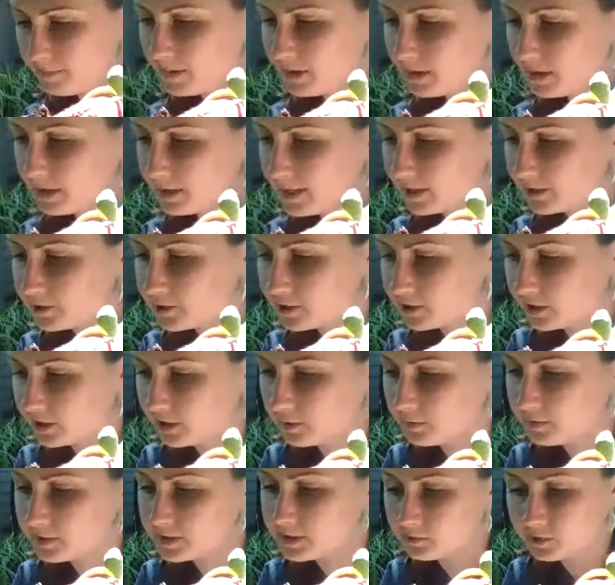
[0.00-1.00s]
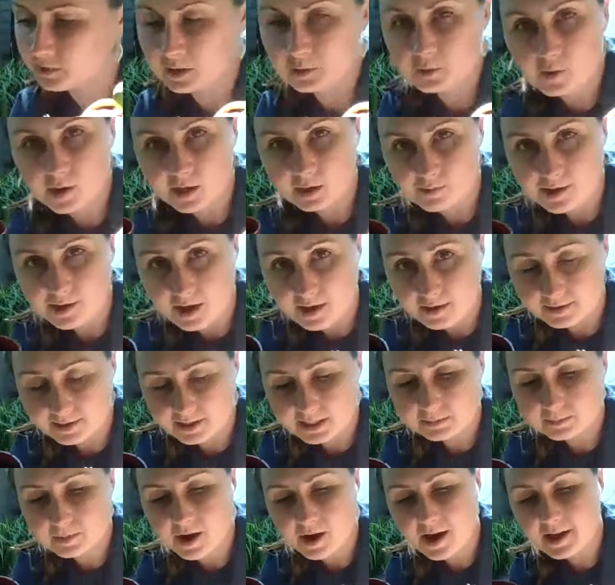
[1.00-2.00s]
It was doing quite well in
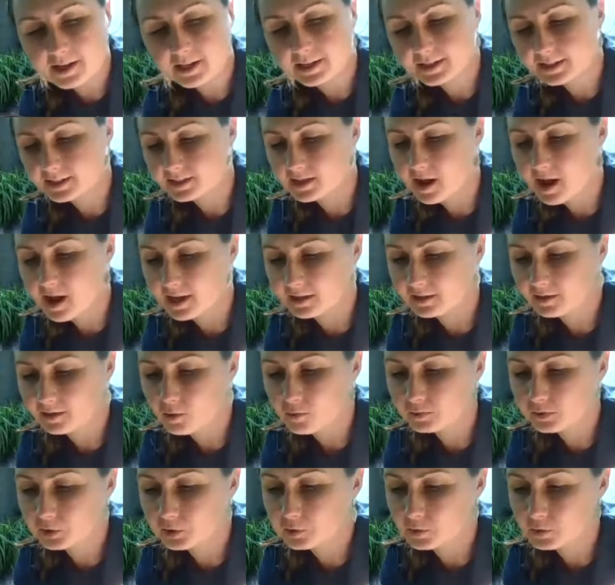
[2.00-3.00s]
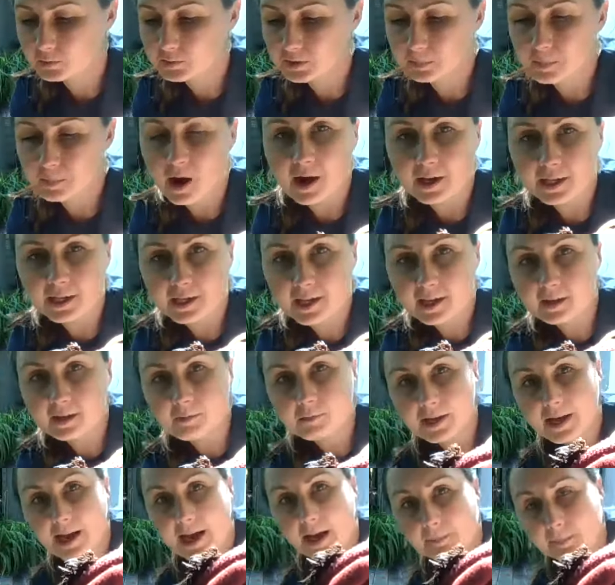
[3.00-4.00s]
this pot. It's not overgrown the pot yet.
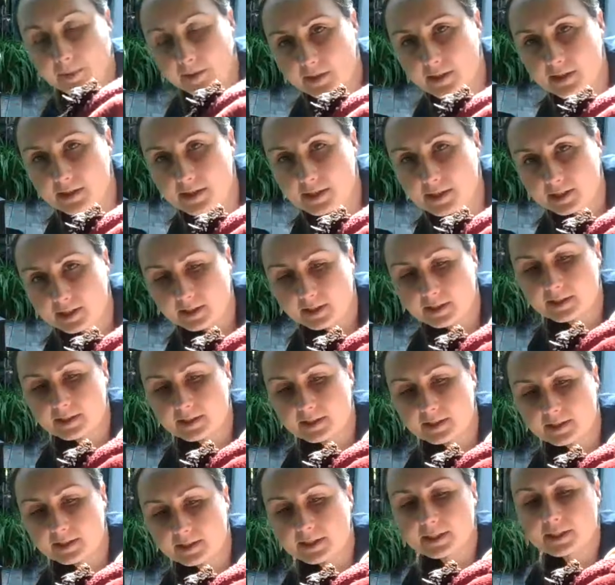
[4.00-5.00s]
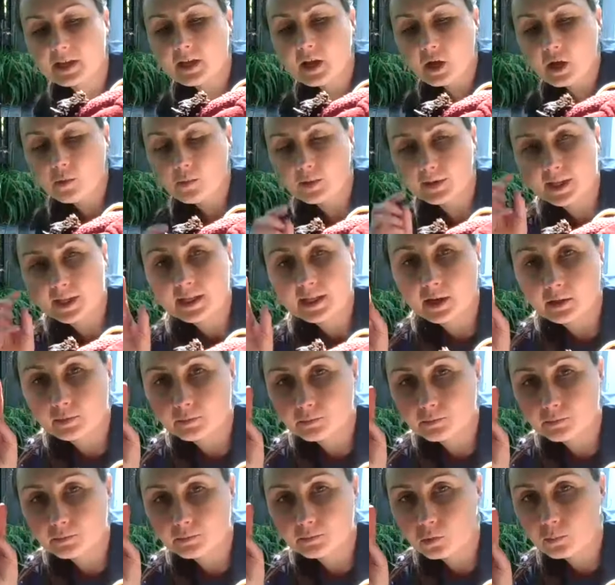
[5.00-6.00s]
What happens is when they get
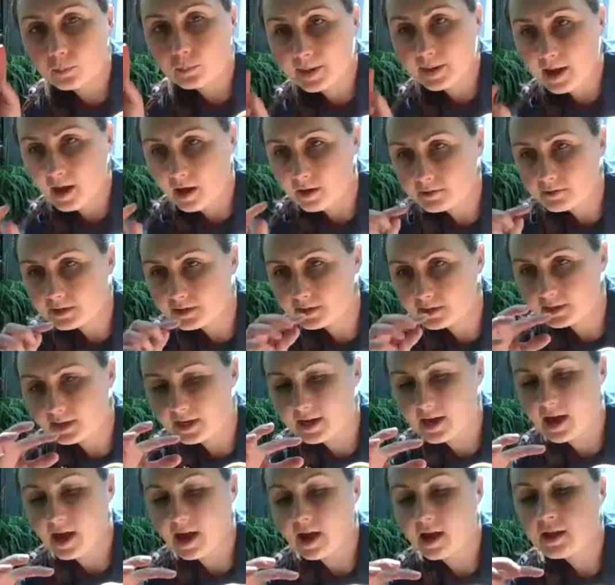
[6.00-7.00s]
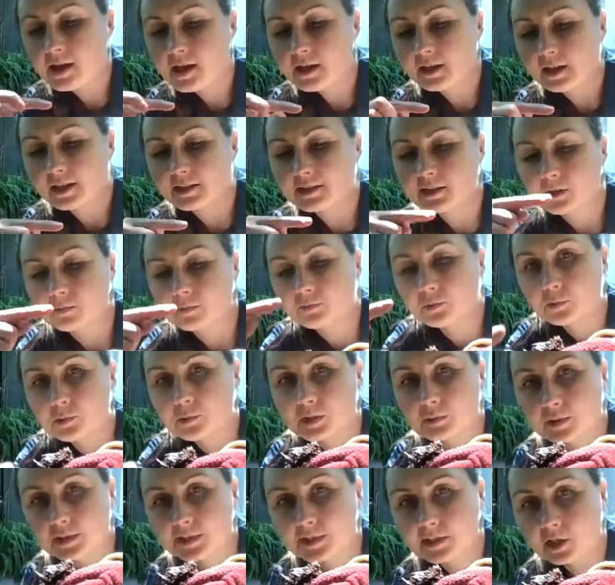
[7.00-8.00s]
root bound, is the
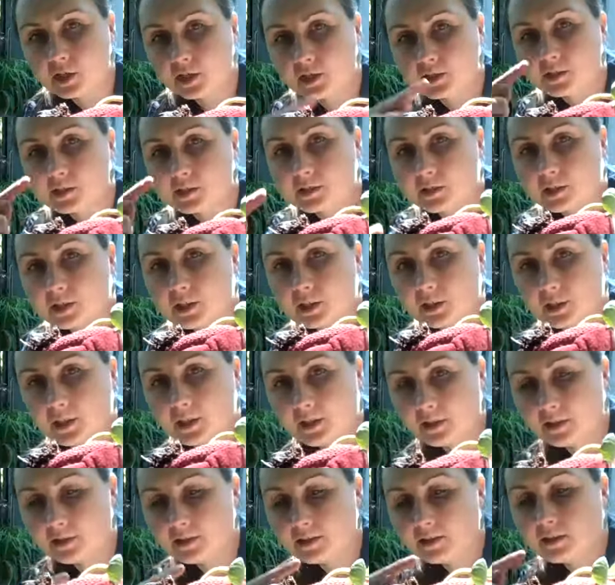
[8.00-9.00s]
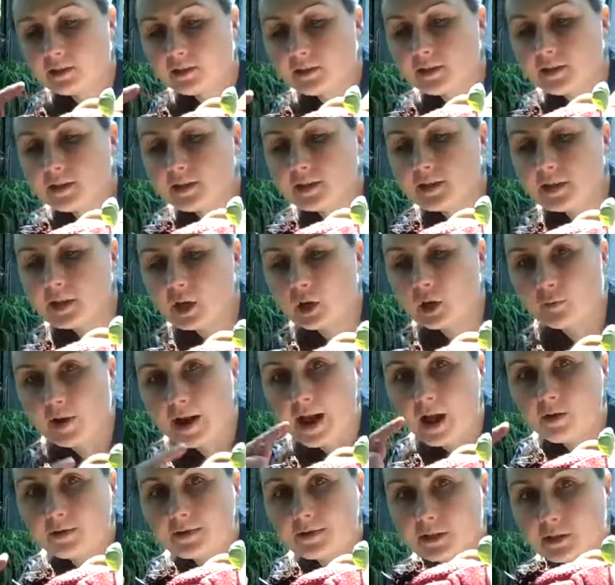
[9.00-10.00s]
roots will start circling
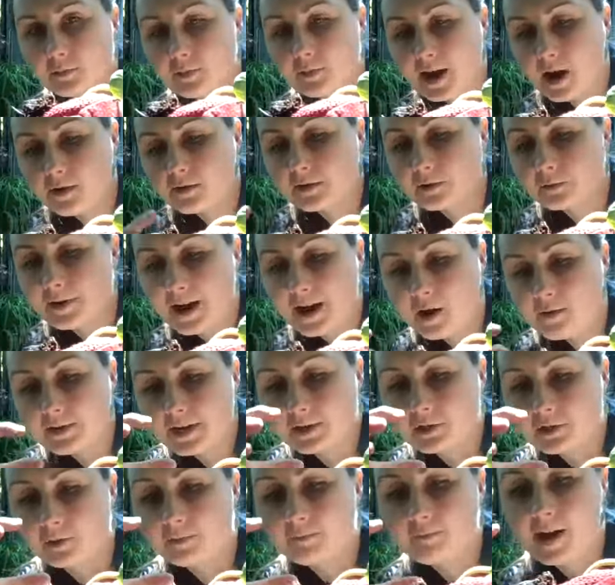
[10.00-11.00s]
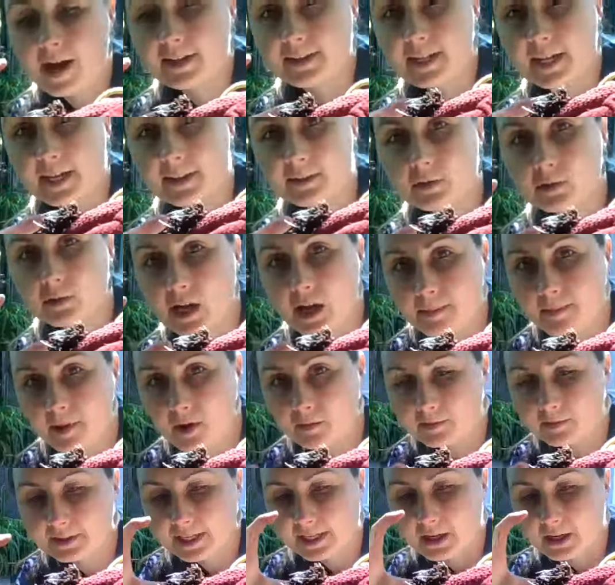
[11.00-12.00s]
around and around and around, and you'll find that they'll come out
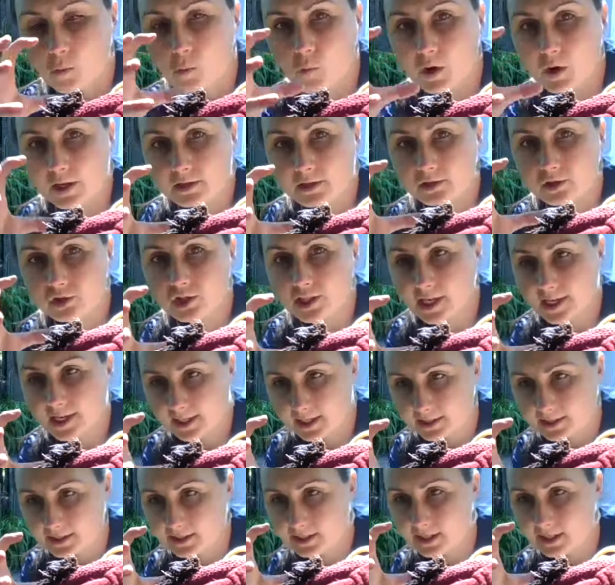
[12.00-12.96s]
in like one giant